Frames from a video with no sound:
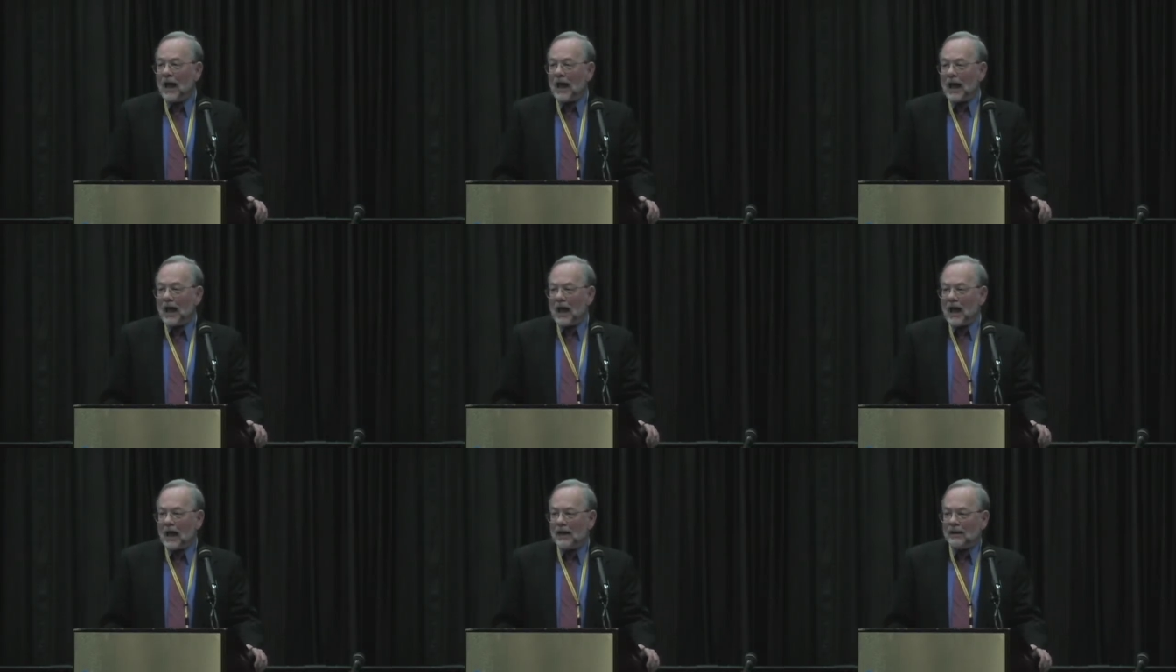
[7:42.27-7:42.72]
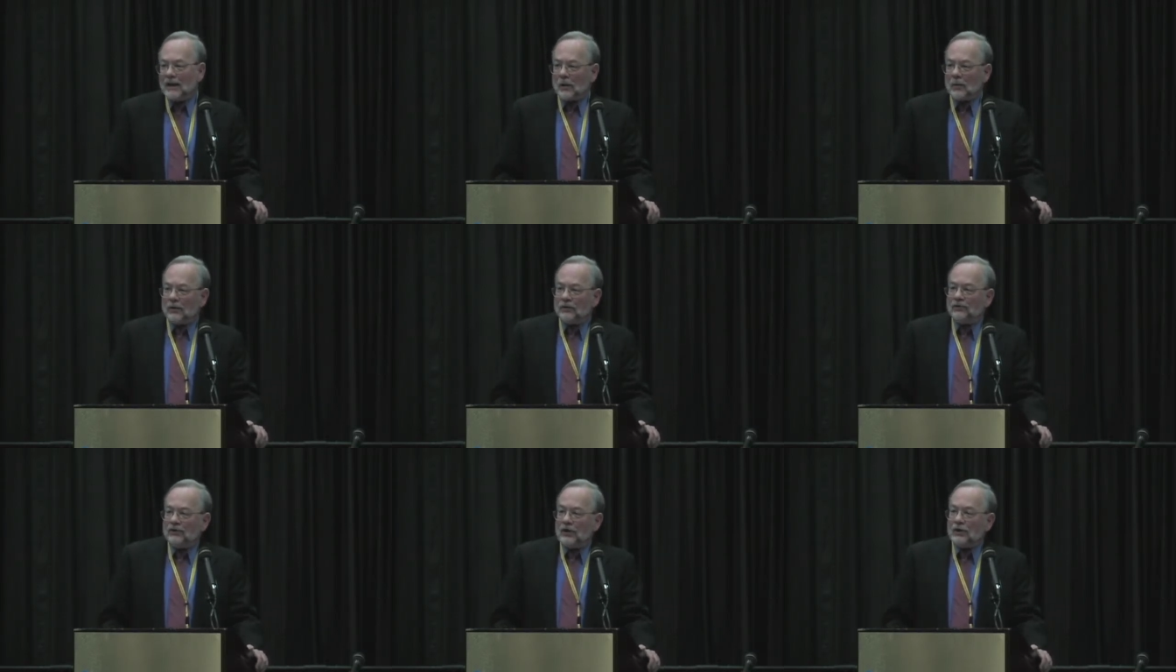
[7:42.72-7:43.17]
and they
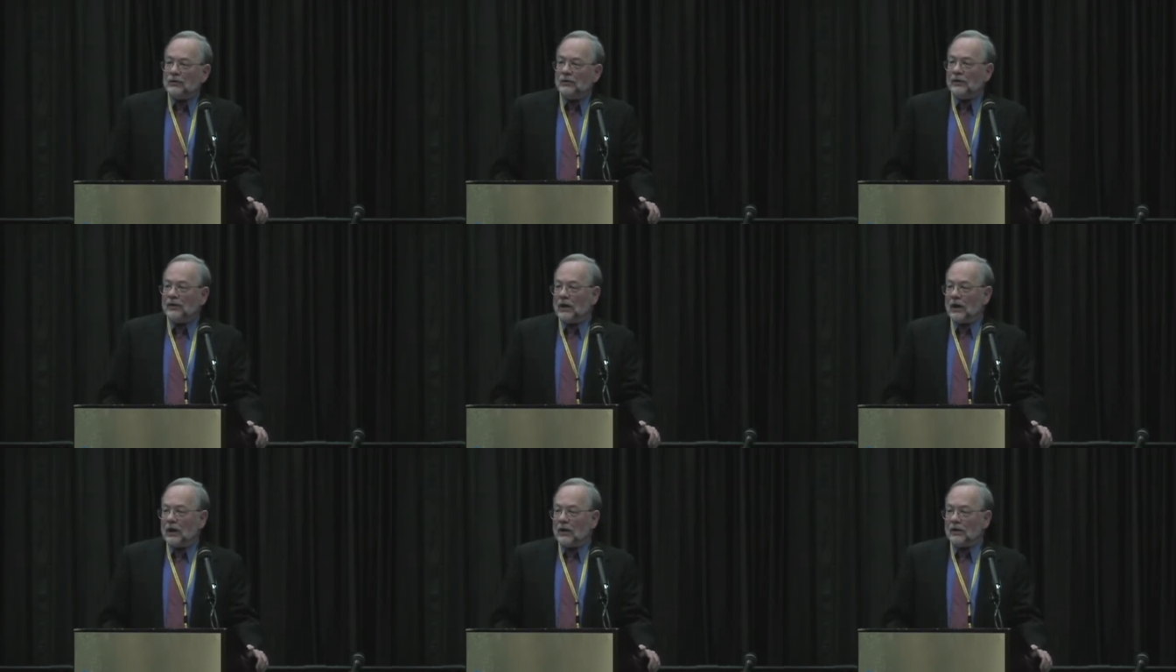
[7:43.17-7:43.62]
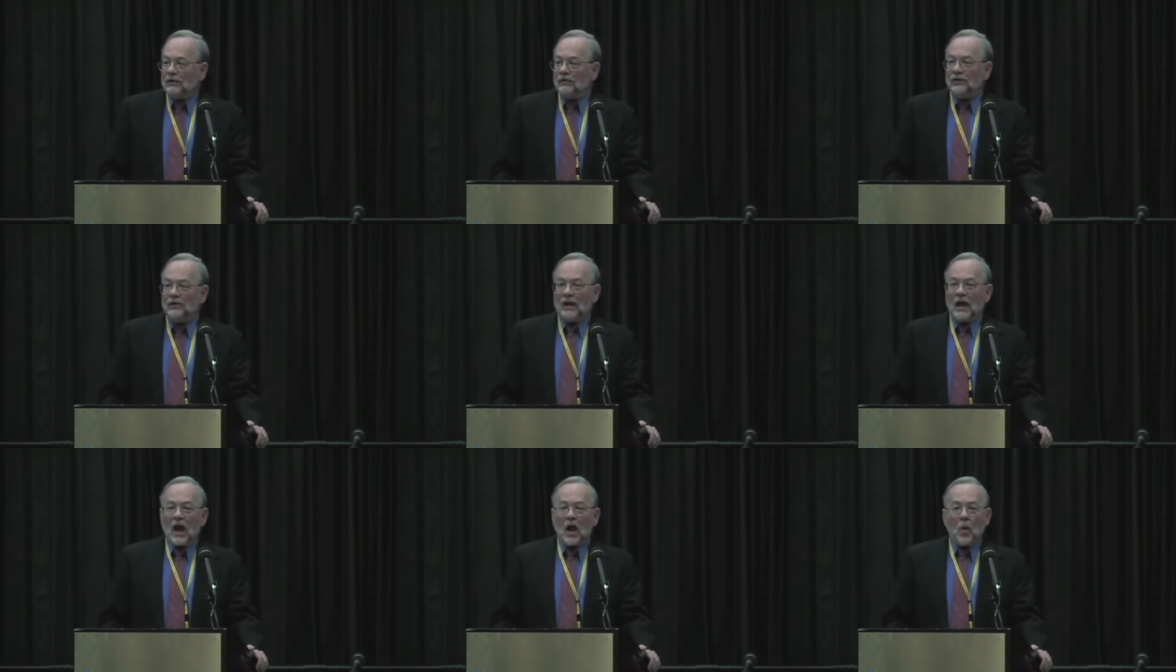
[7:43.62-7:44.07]
were essentially there to
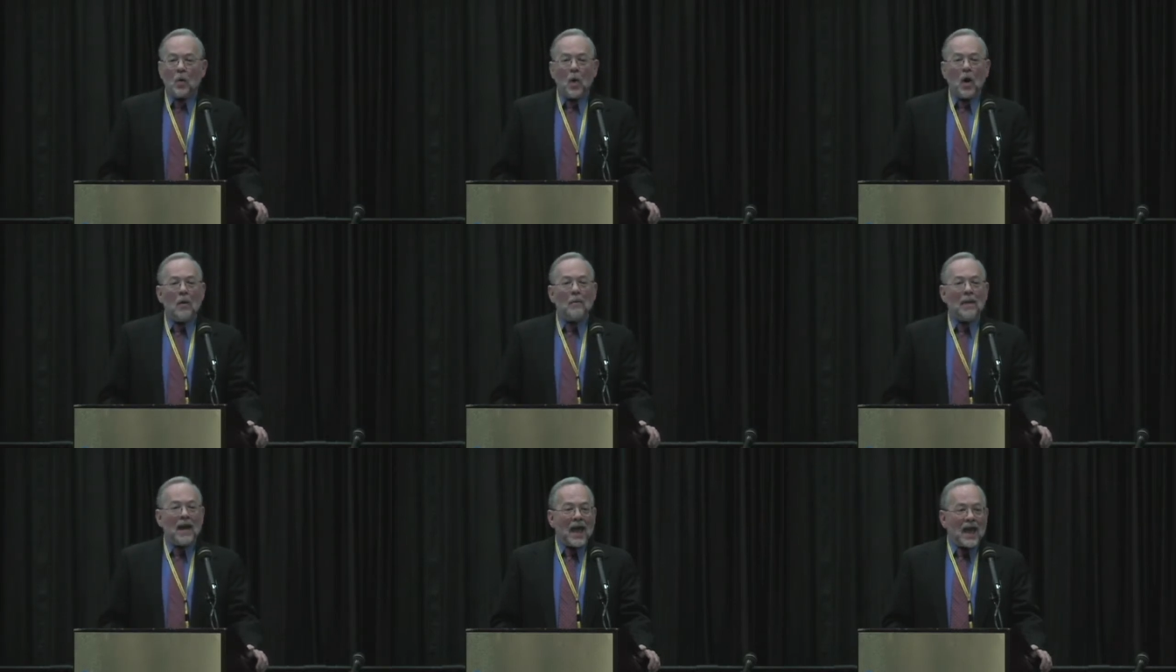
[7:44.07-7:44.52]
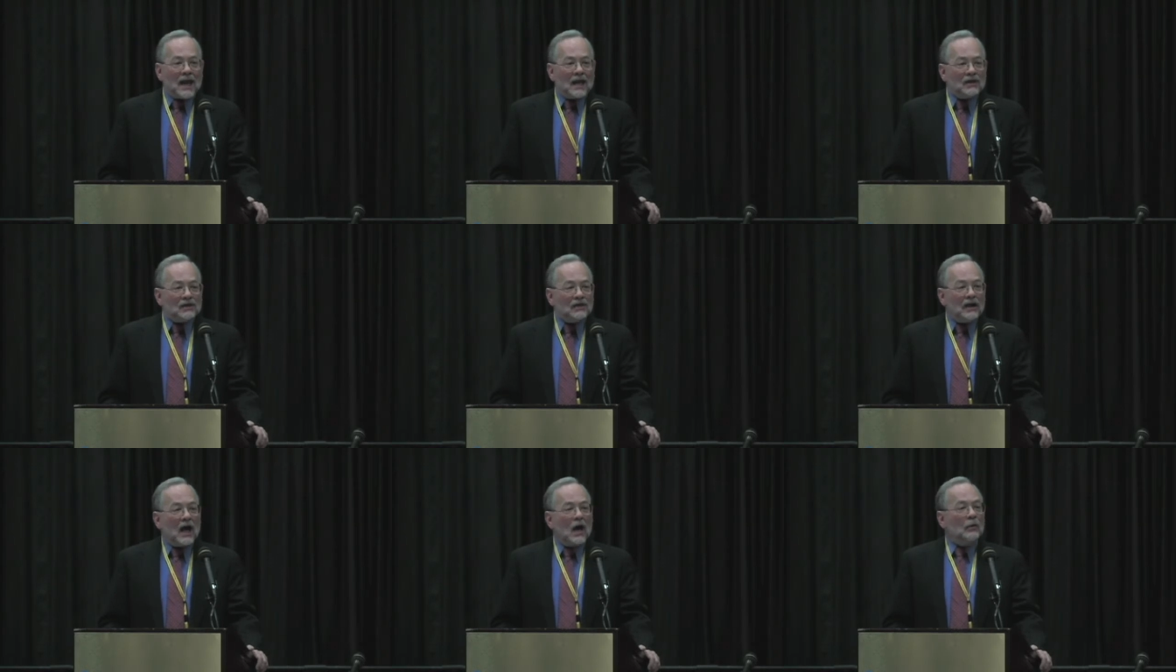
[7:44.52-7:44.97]
see how well
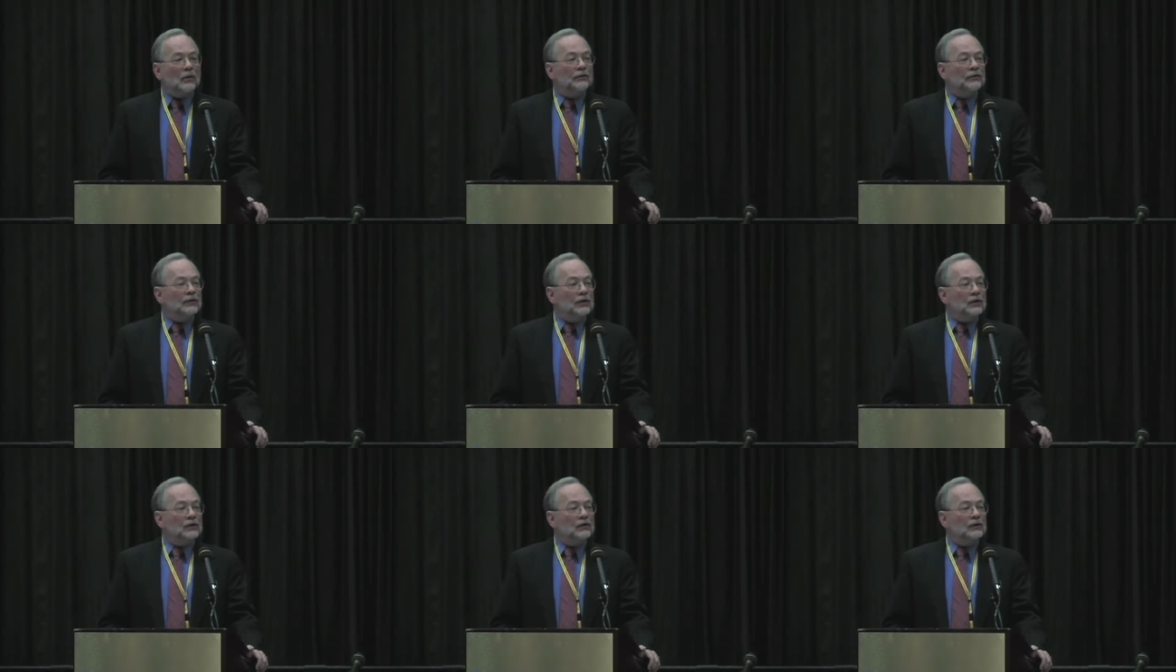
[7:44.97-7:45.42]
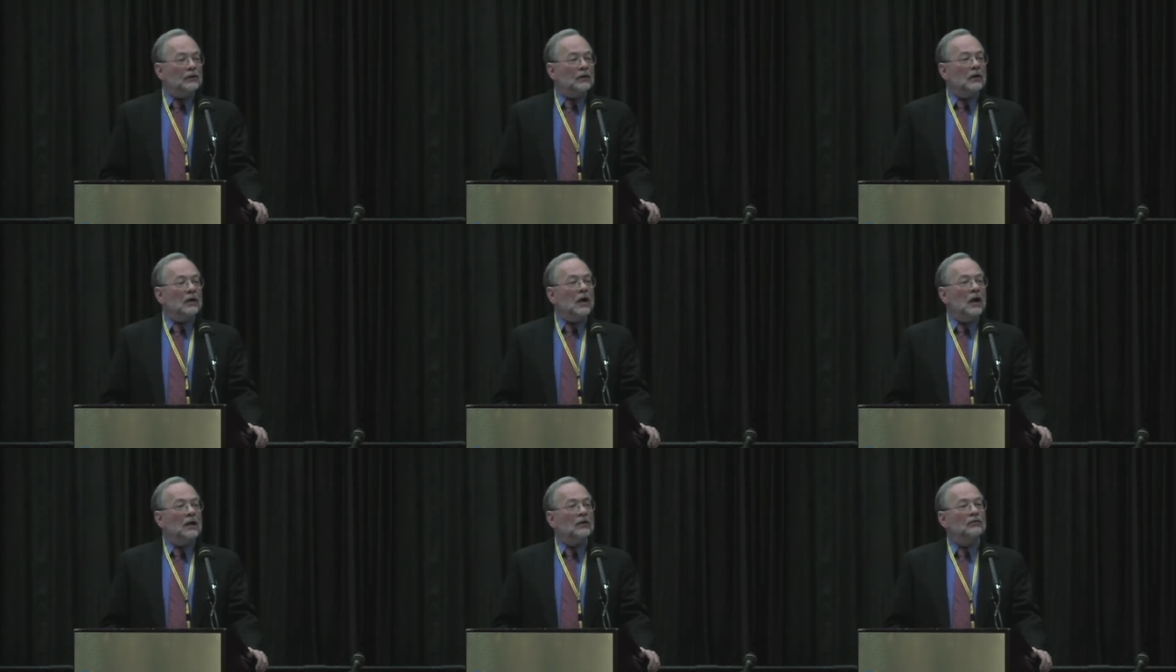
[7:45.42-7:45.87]
managed and how efficient the
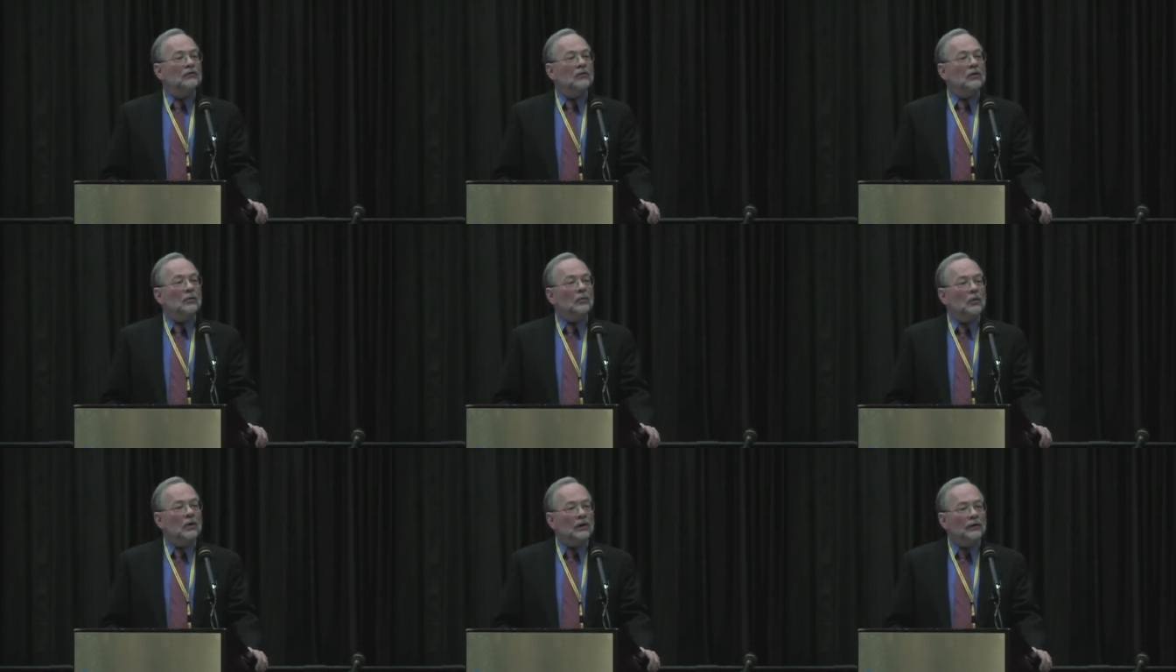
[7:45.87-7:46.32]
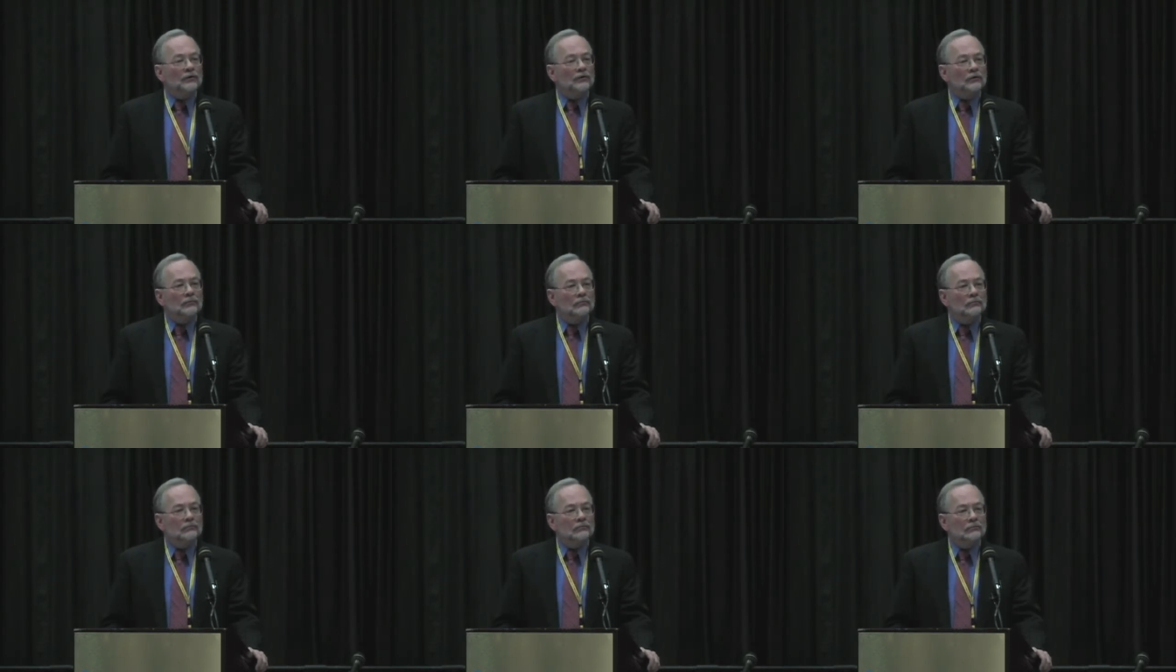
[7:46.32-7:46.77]
consulate was.